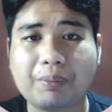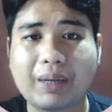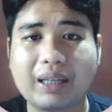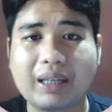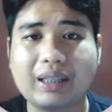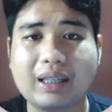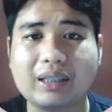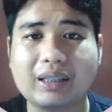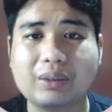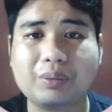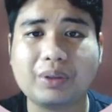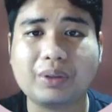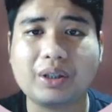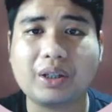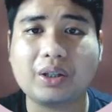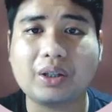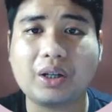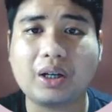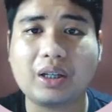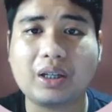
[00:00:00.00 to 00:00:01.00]
It provides
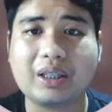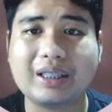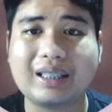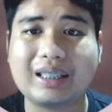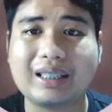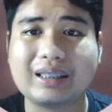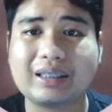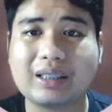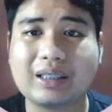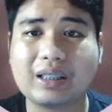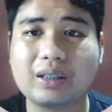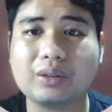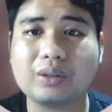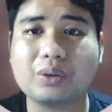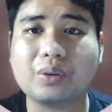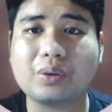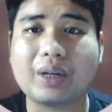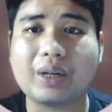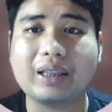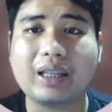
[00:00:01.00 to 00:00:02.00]
us with the knowledge
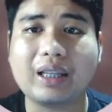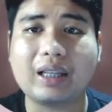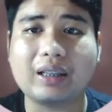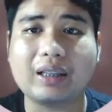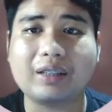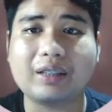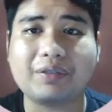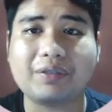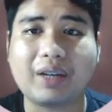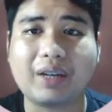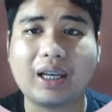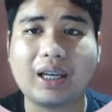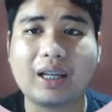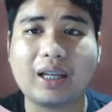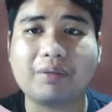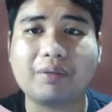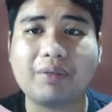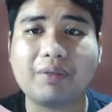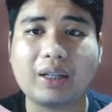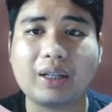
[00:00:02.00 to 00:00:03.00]
and skill to
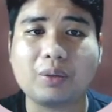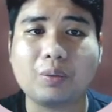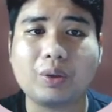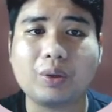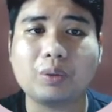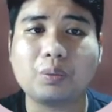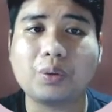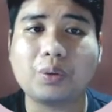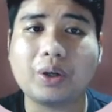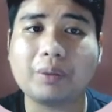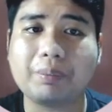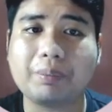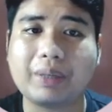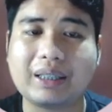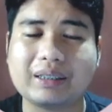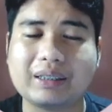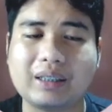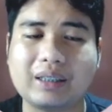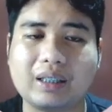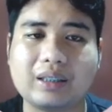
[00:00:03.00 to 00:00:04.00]
identify and evaluate
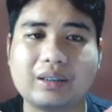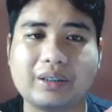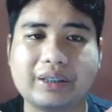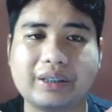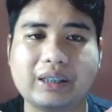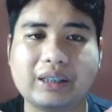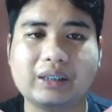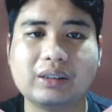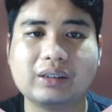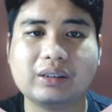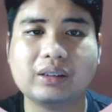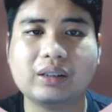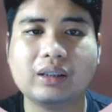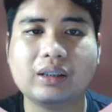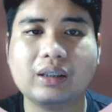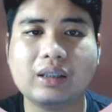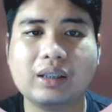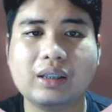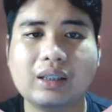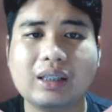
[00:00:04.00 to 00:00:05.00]
workplace
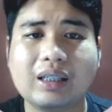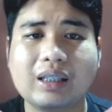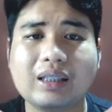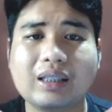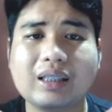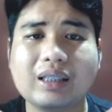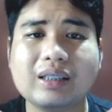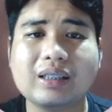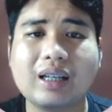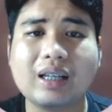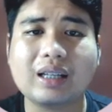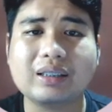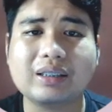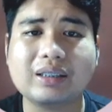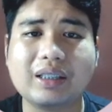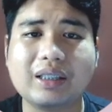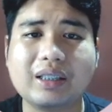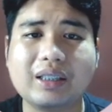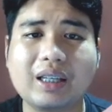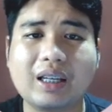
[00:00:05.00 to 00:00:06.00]
hazards.
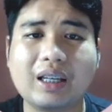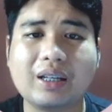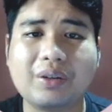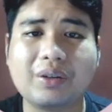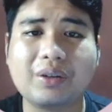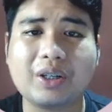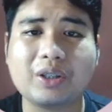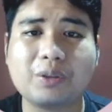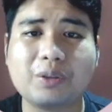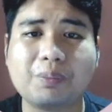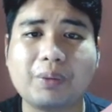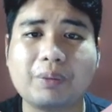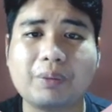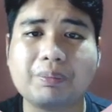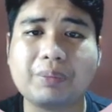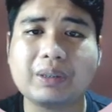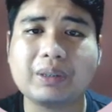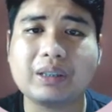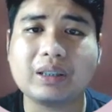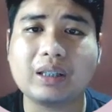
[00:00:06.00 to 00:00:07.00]
This hazard can
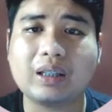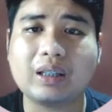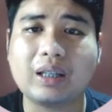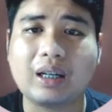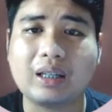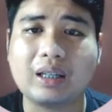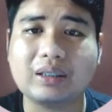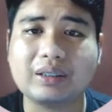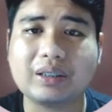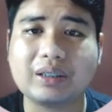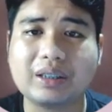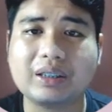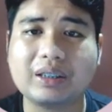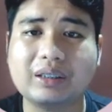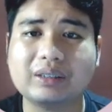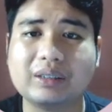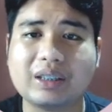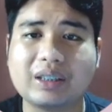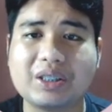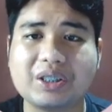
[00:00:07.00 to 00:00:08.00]
range from physical
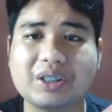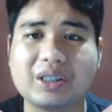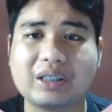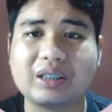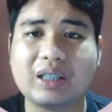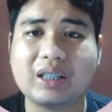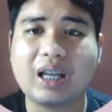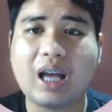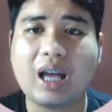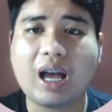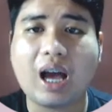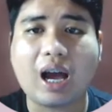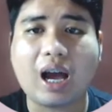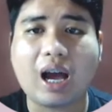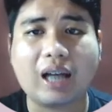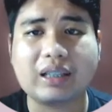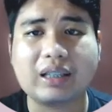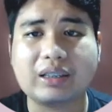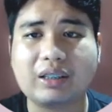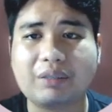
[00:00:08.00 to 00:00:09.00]
hazards such as
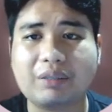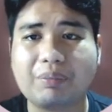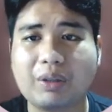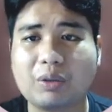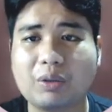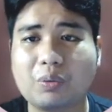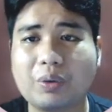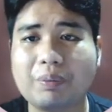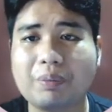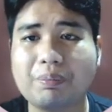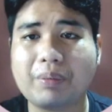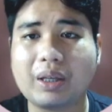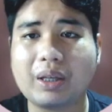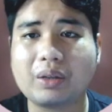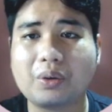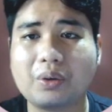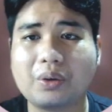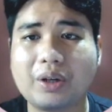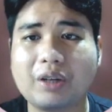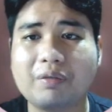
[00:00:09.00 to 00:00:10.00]
unsafe
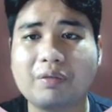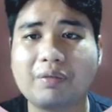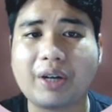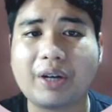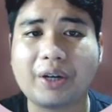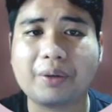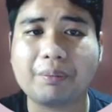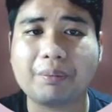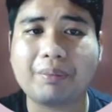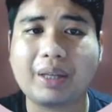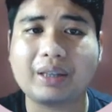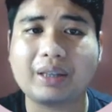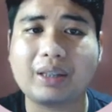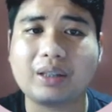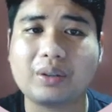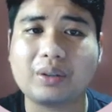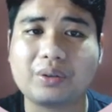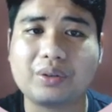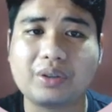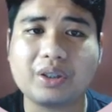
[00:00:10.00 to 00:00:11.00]
equipment or
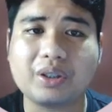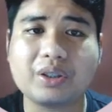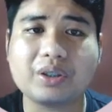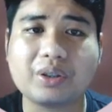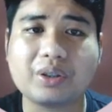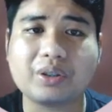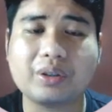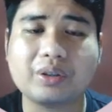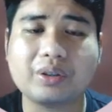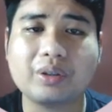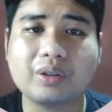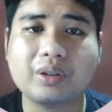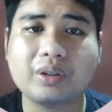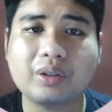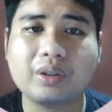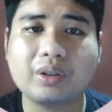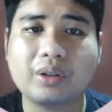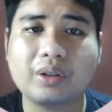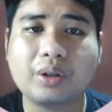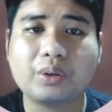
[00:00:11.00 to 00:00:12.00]
environmental
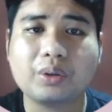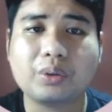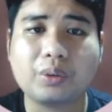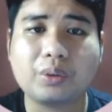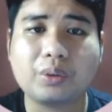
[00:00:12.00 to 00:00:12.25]
condition,